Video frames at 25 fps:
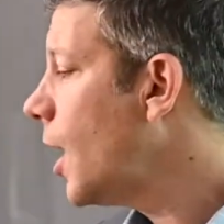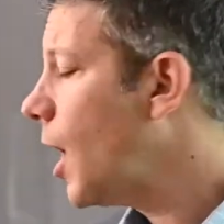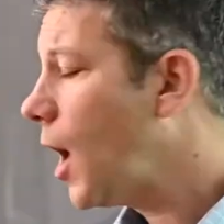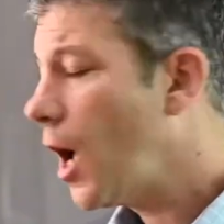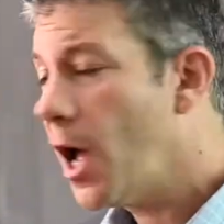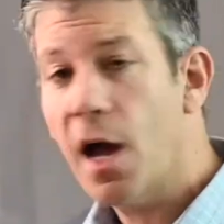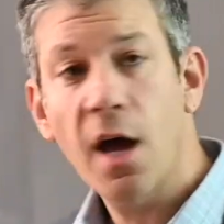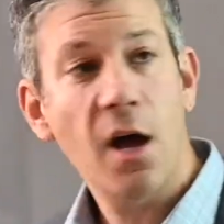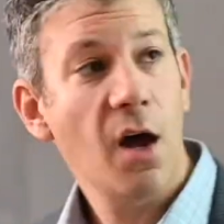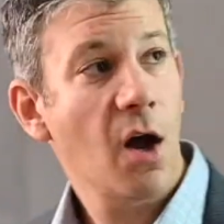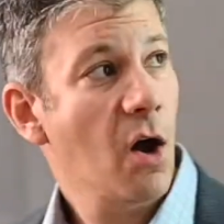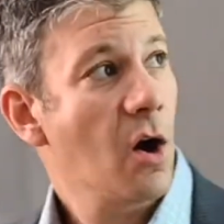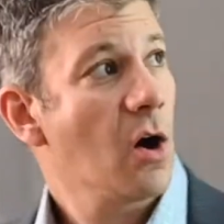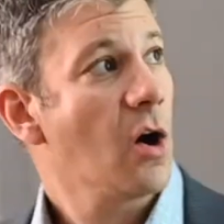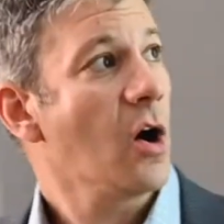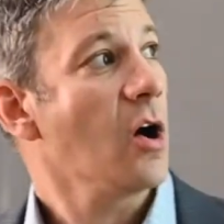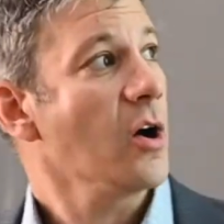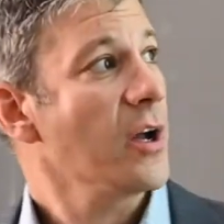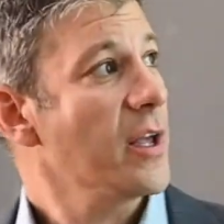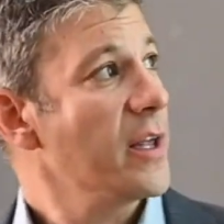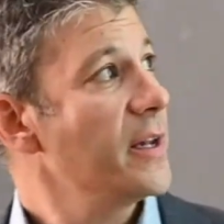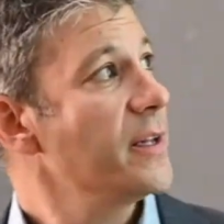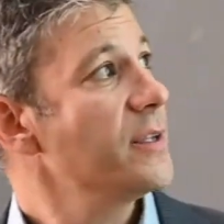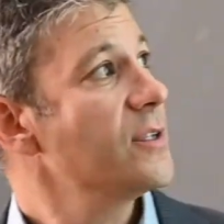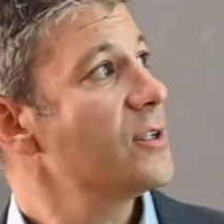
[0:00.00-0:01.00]
I'll
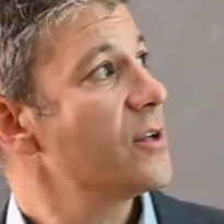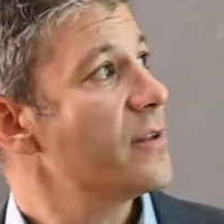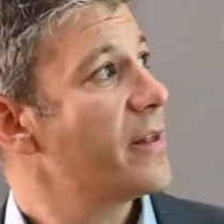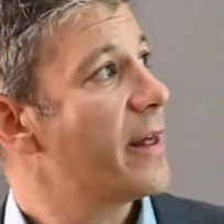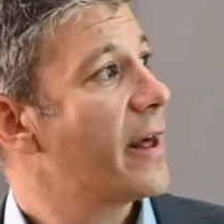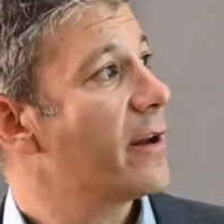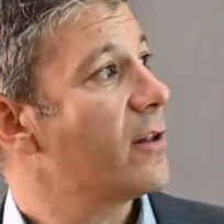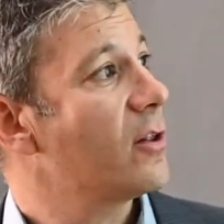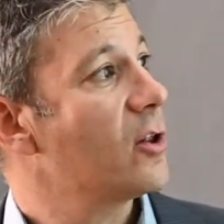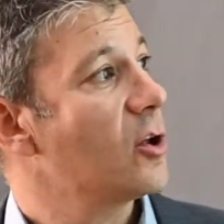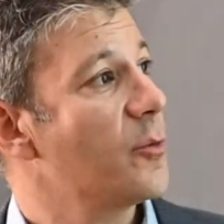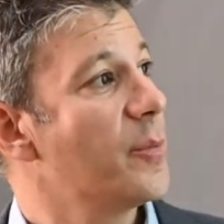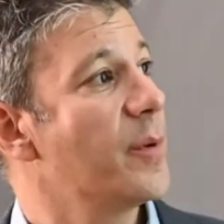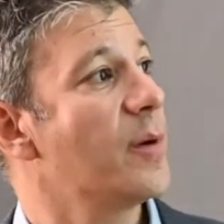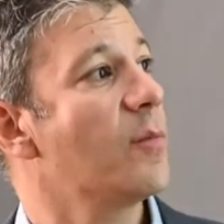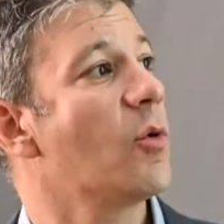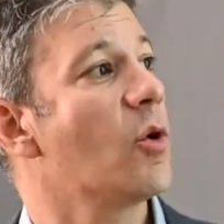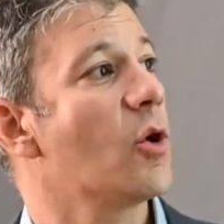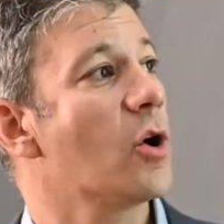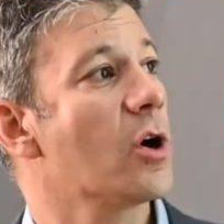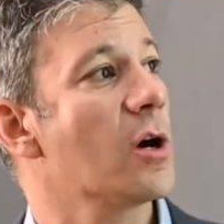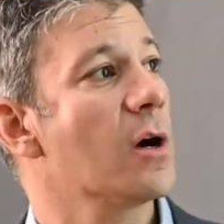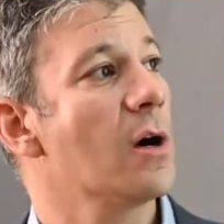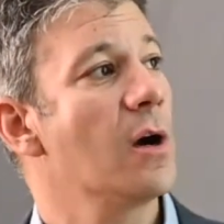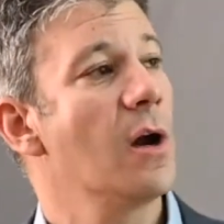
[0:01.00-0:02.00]
get into that a little bit
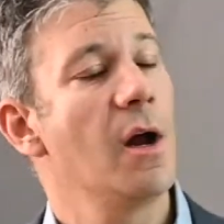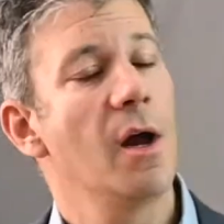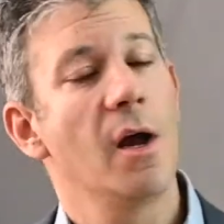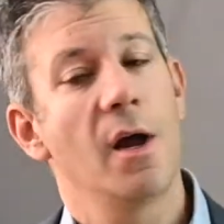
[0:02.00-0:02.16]
more.